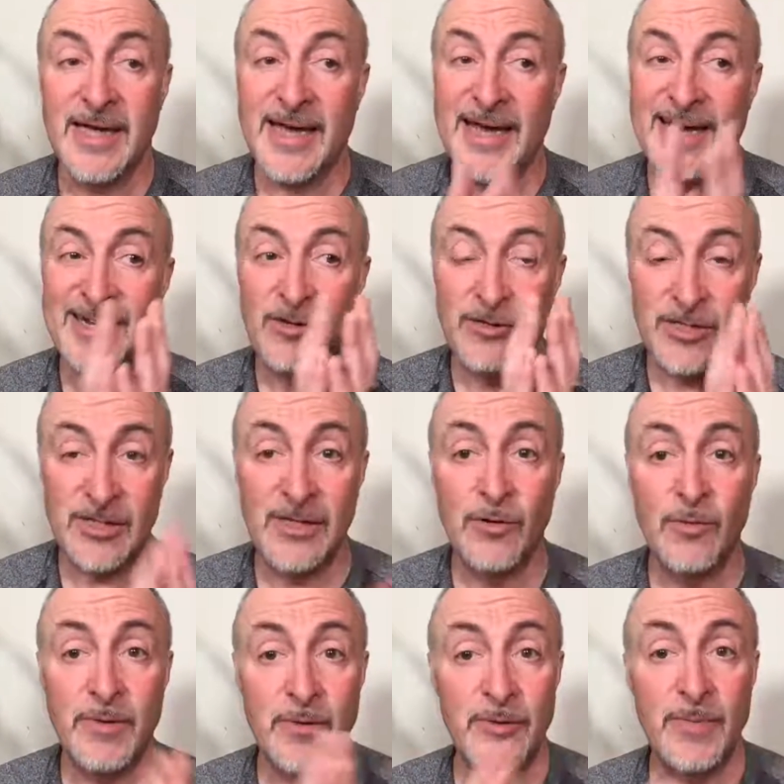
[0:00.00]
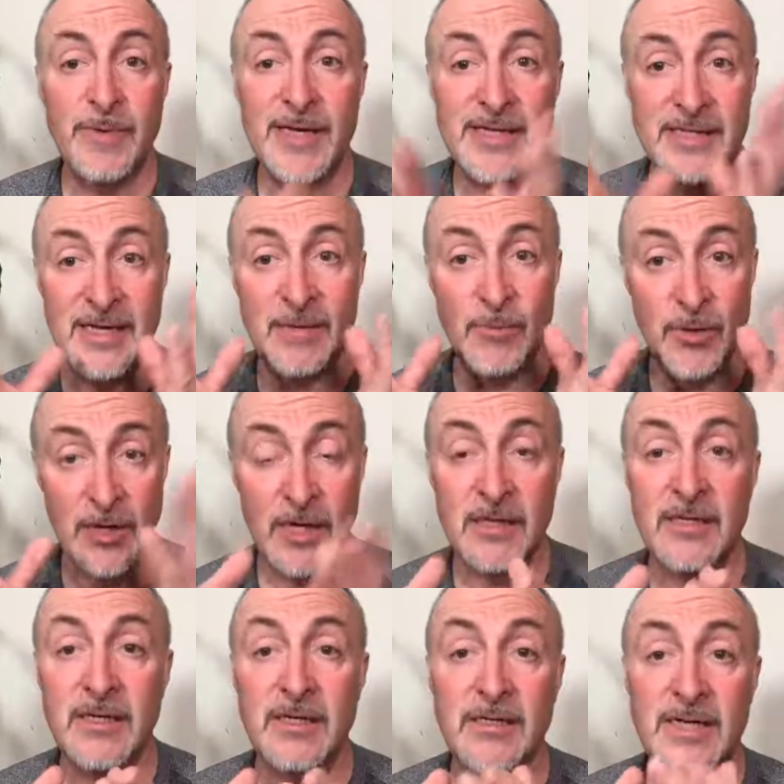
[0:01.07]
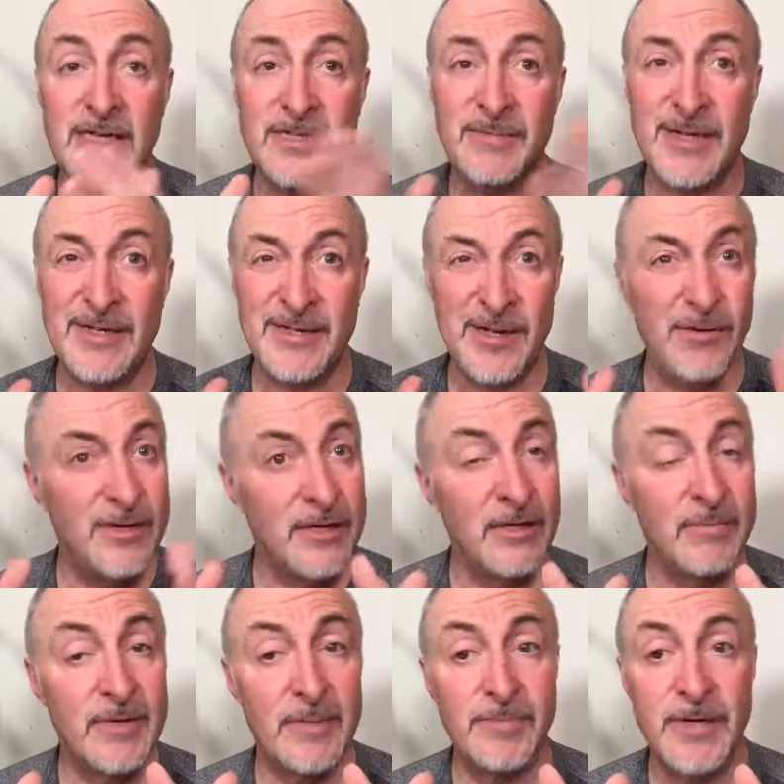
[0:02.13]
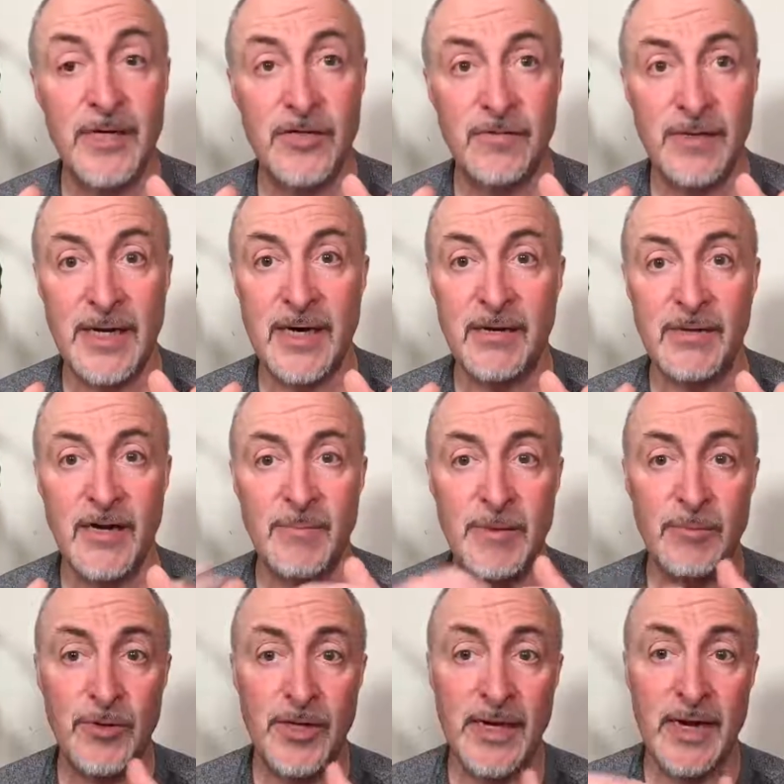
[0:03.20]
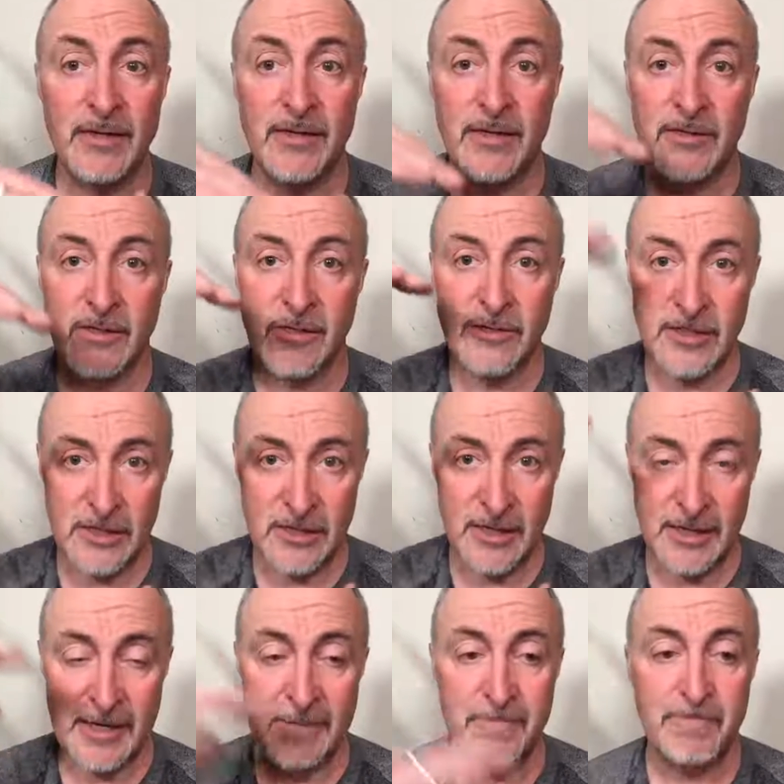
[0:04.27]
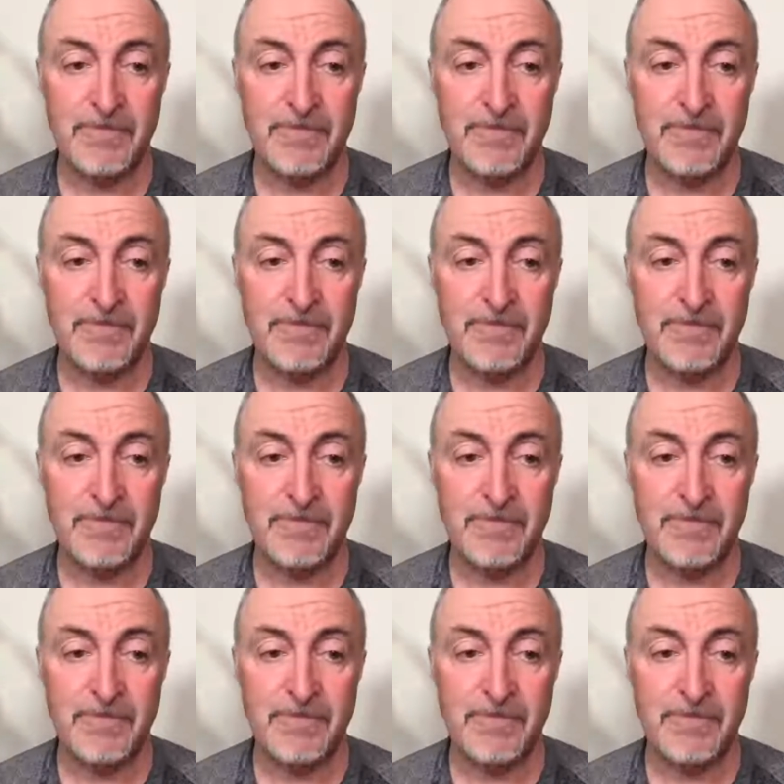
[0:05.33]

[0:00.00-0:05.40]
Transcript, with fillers: And you'll see all my replays there more easily because that's about the only thing on my page for now that I've been putting out there consistently.